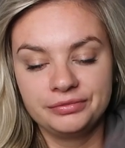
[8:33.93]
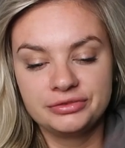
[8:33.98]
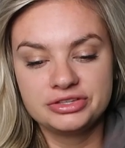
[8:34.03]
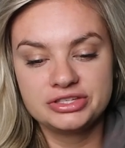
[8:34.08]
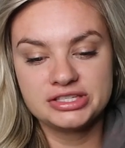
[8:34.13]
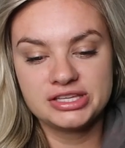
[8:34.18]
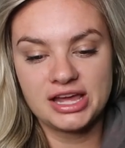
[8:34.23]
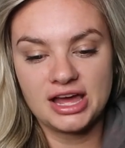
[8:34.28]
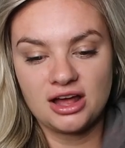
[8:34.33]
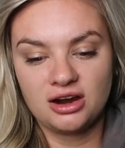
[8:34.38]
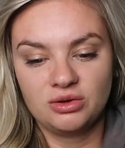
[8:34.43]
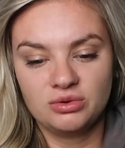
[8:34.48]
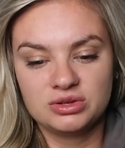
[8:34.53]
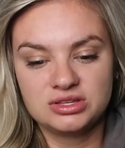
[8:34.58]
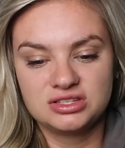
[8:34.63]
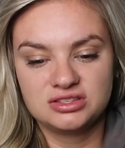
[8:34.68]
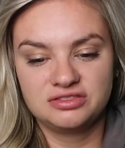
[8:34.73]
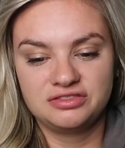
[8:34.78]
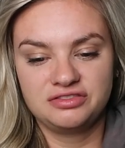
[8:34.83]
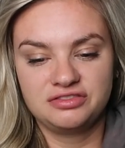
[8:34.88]
Seattle
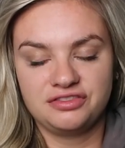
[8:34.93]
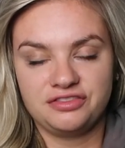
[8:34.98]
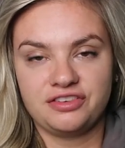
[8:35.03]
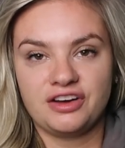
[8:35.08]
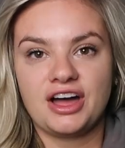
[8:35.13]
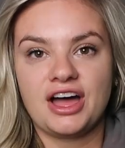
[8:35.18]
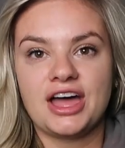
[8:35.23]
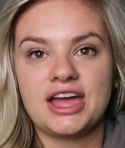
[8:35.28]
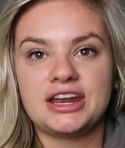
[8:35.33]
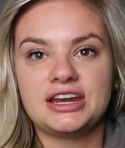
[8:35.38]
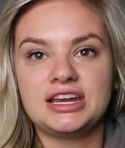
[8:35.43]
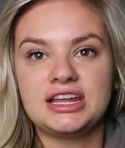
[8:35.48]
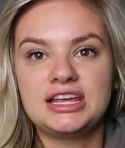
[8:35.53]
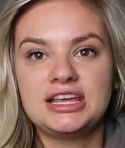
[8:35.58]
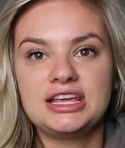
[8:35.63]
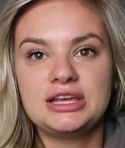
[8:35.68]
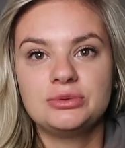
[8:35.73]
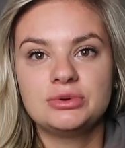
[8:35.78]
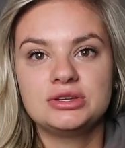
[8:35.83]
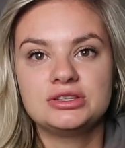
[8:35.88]
was fine.
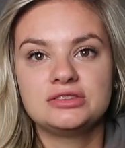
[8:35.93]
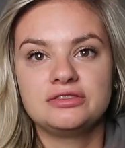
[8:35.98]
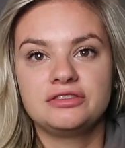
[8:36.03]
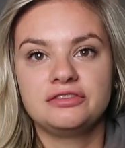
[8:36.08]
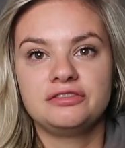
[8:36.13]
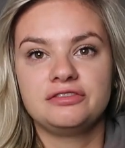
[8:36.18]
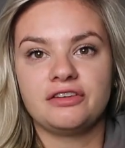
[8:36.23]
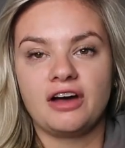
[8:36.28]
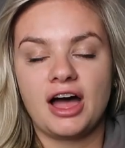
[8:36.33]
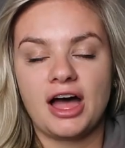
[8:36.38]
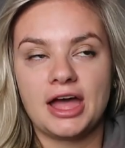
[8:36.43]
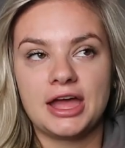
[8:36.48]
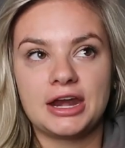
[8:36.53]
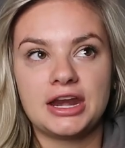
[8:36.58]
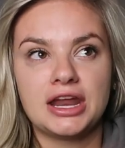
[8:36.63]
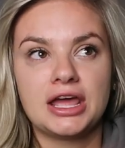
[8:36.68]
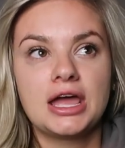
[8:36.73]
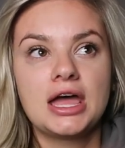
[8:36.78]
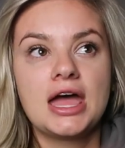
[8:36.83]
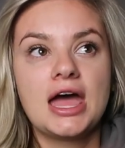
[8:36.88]
He was
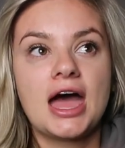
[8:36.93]
fine.